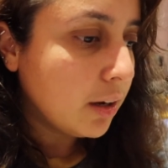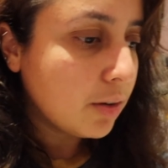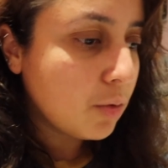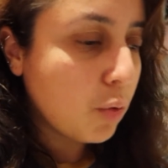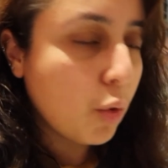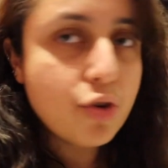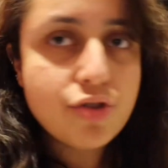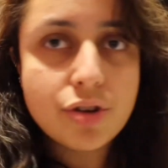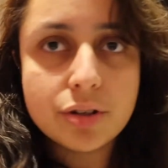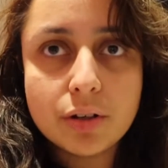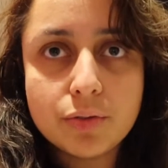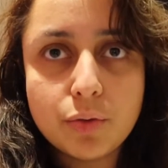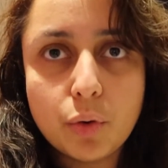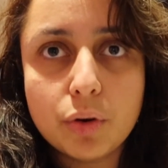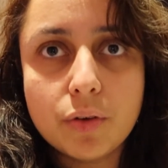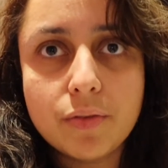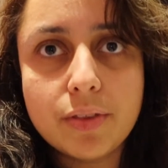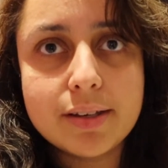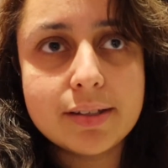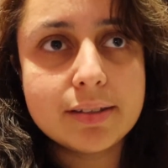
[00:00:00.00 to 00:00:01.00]
cautious of
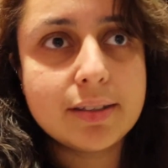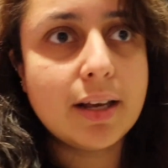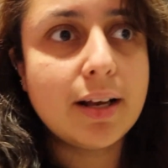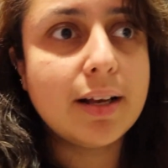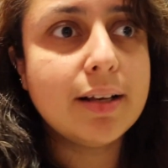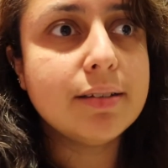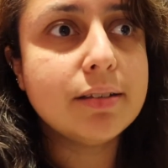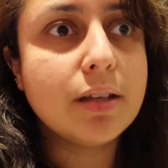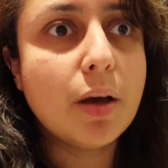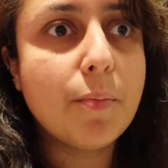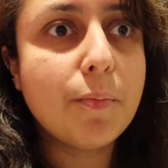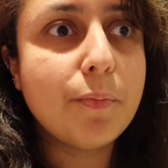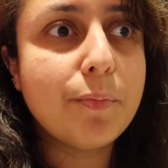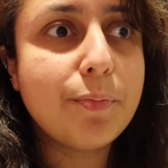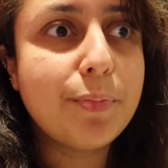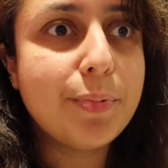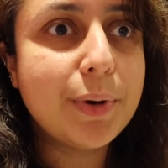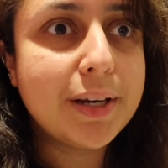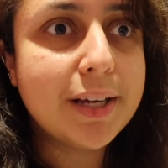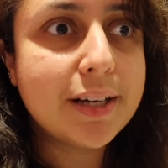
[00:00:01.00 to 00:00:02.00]
all of these things,
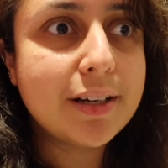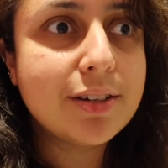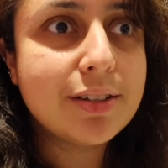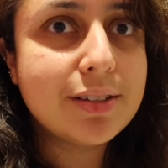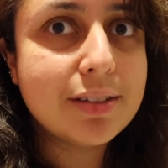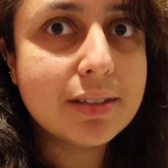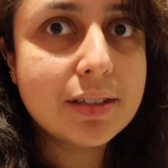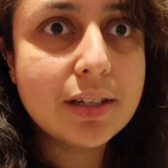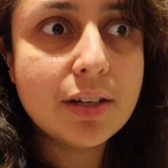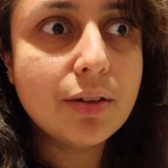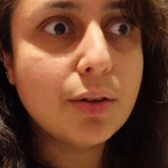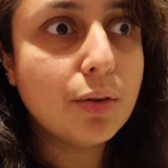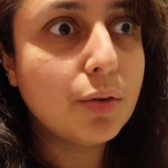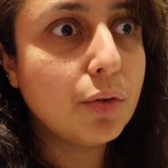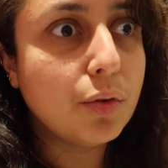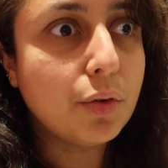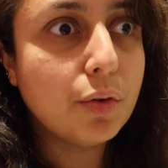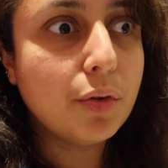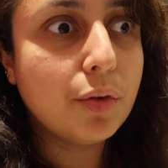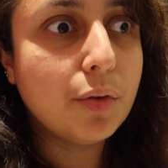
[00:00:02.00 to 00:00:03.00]
but it could still